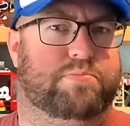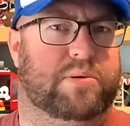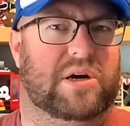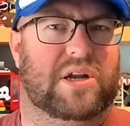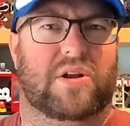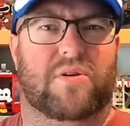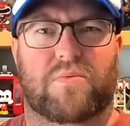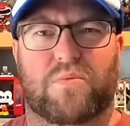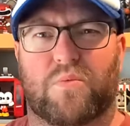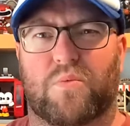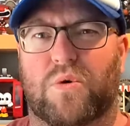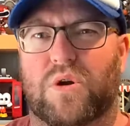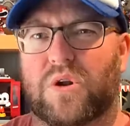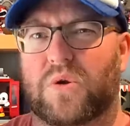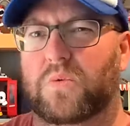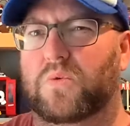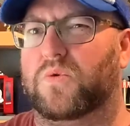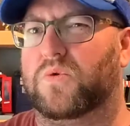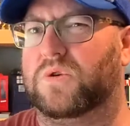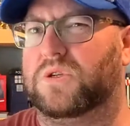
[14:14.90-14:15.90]
But I don't
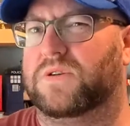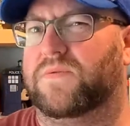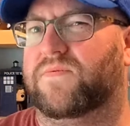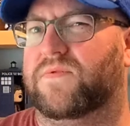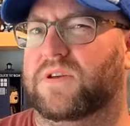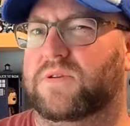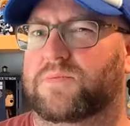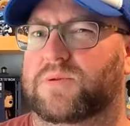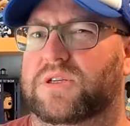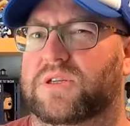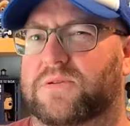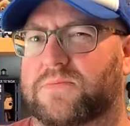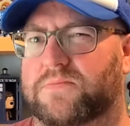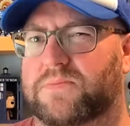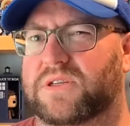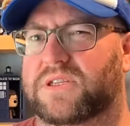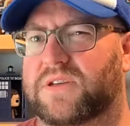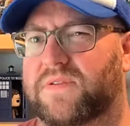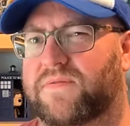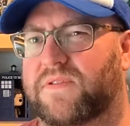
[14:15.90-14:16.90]
want to order something
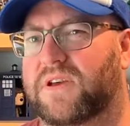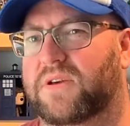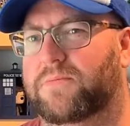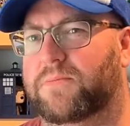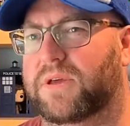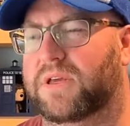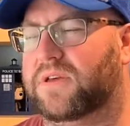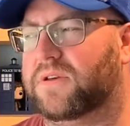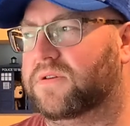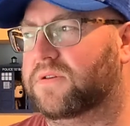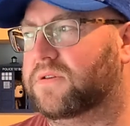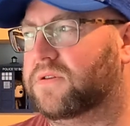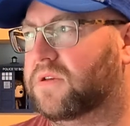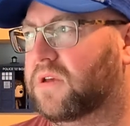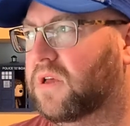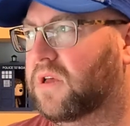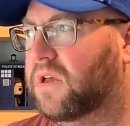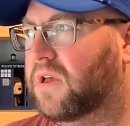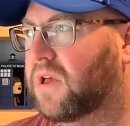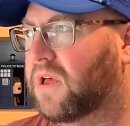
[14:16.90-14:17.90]
specific
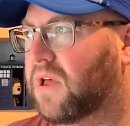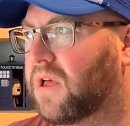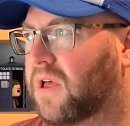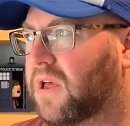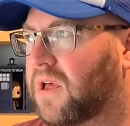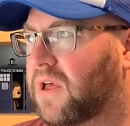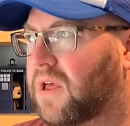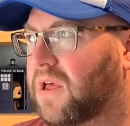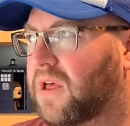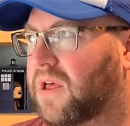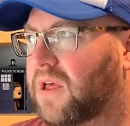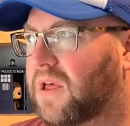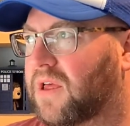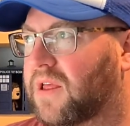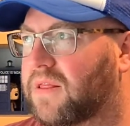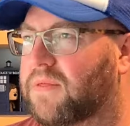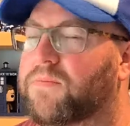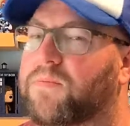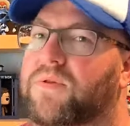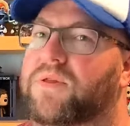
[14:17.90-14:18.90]
because
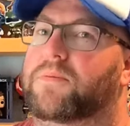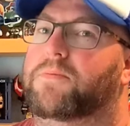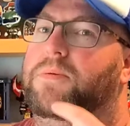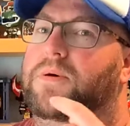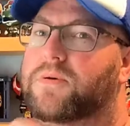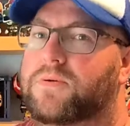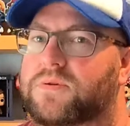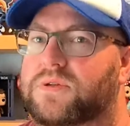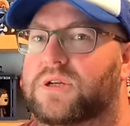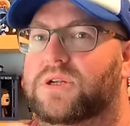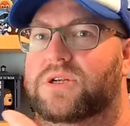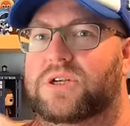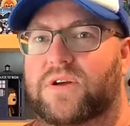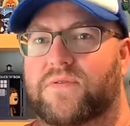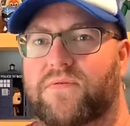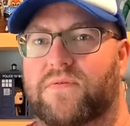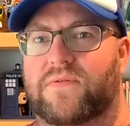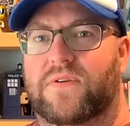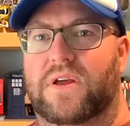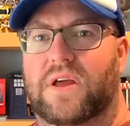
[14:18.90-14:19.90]
with the postage
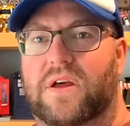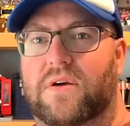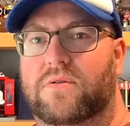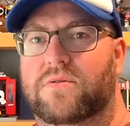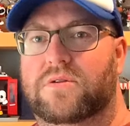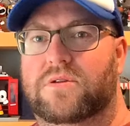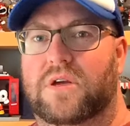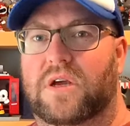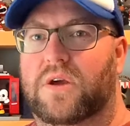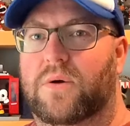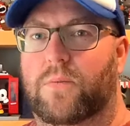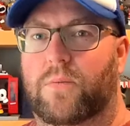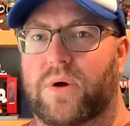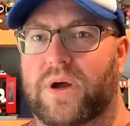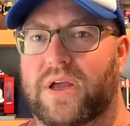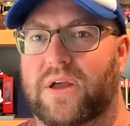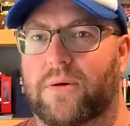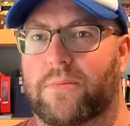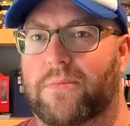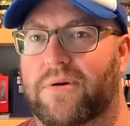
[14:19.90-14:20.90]
and everything else, I can
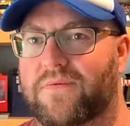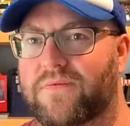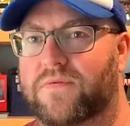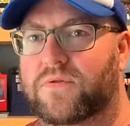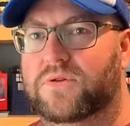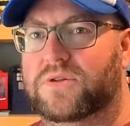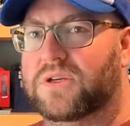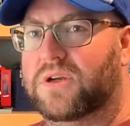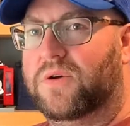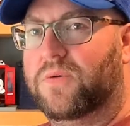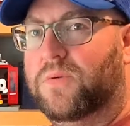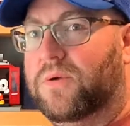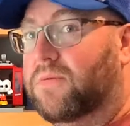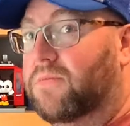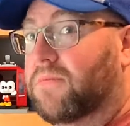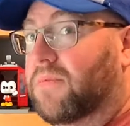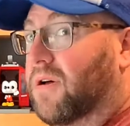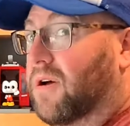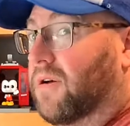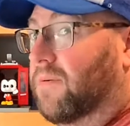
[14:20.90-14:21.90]
wait a month or so
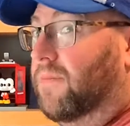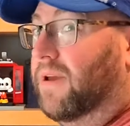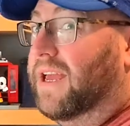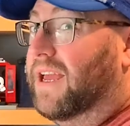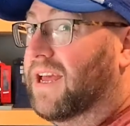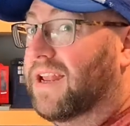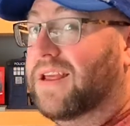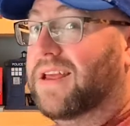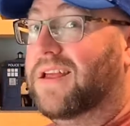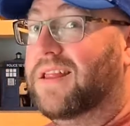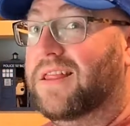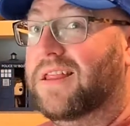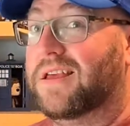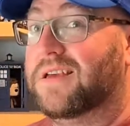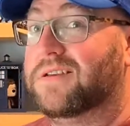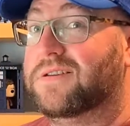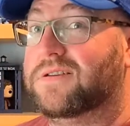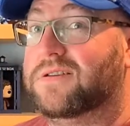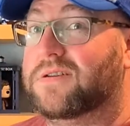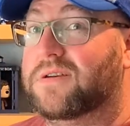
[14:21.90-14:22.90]
and I may get it in
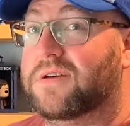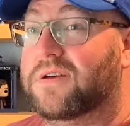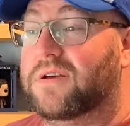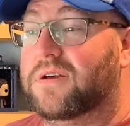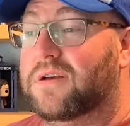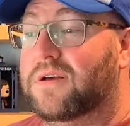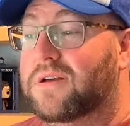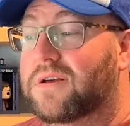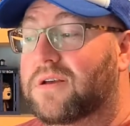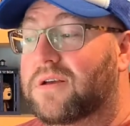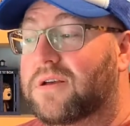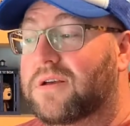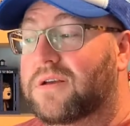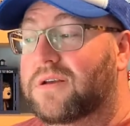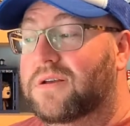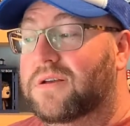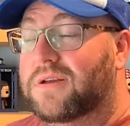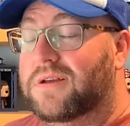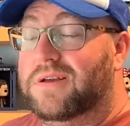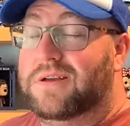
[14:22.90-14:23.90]
this.
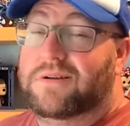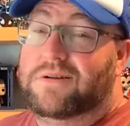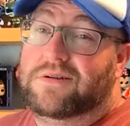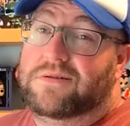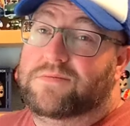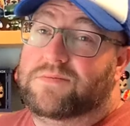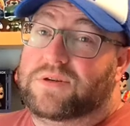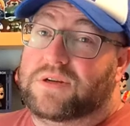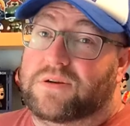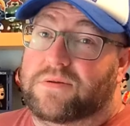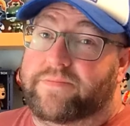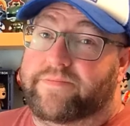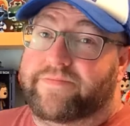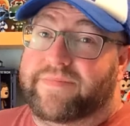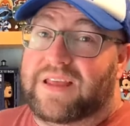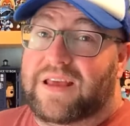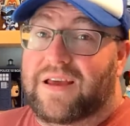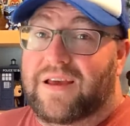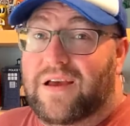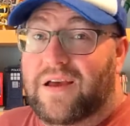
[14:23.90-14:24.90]
So,
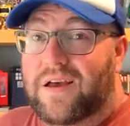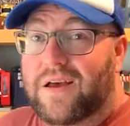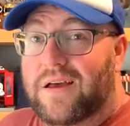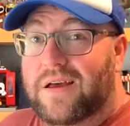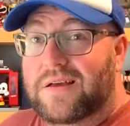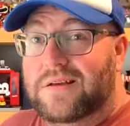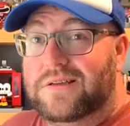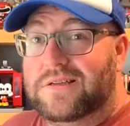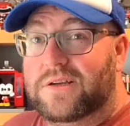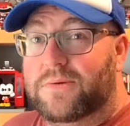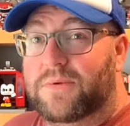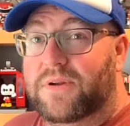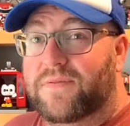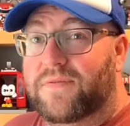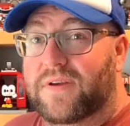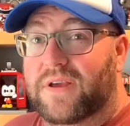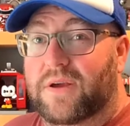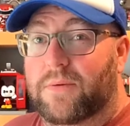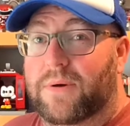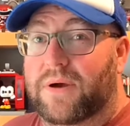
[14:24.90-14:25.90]
something
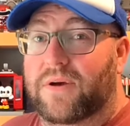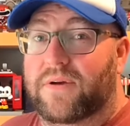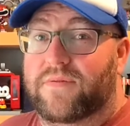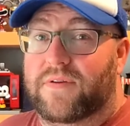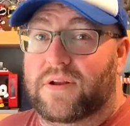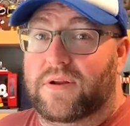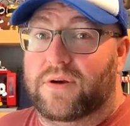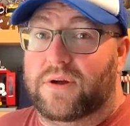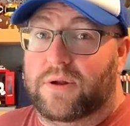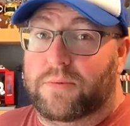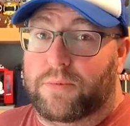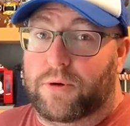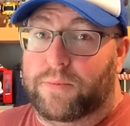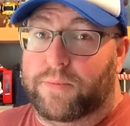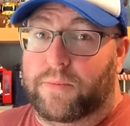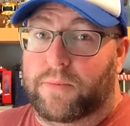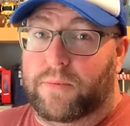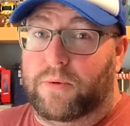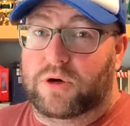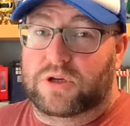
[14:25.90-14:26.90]
to think about if you're looking at
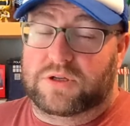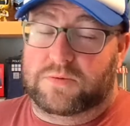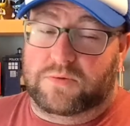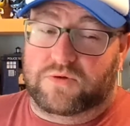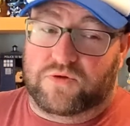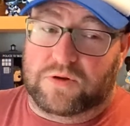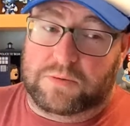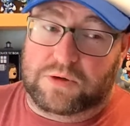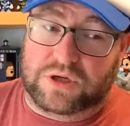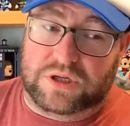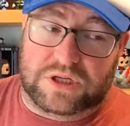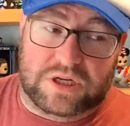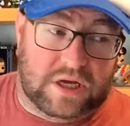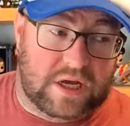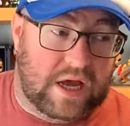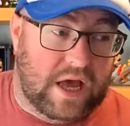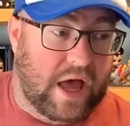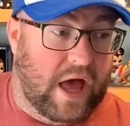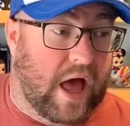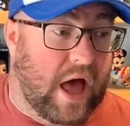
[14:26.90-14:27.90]
Pop in the Box subscriptions.
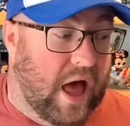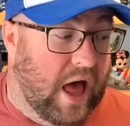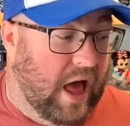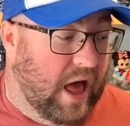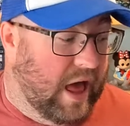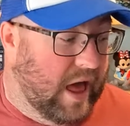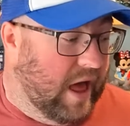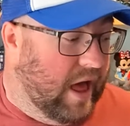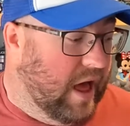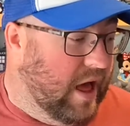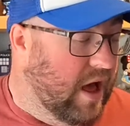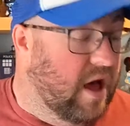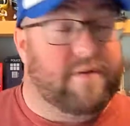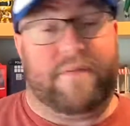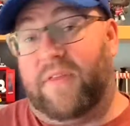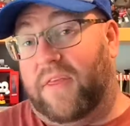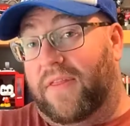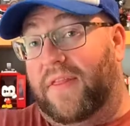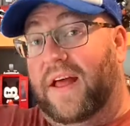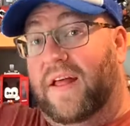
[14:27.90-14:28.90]

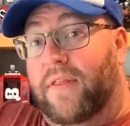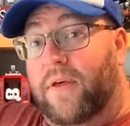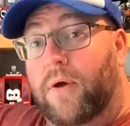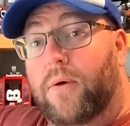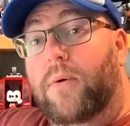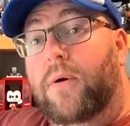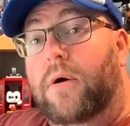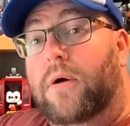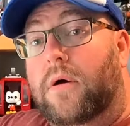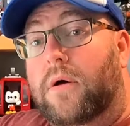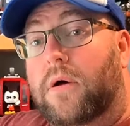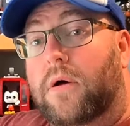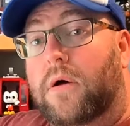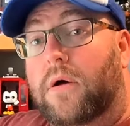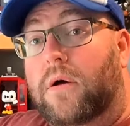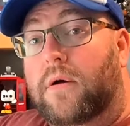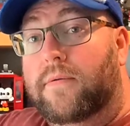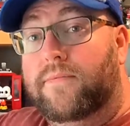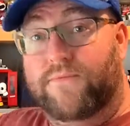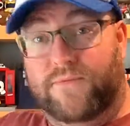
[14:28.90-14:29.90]
Other than that though,
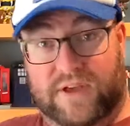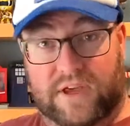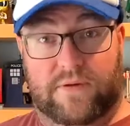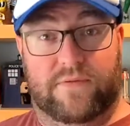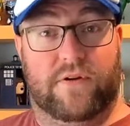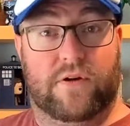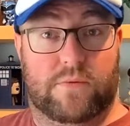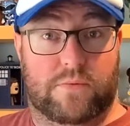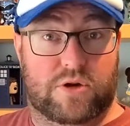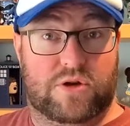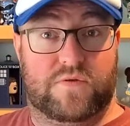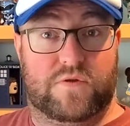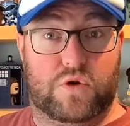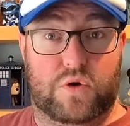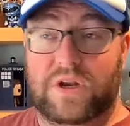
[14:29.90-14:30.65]
thank you very much for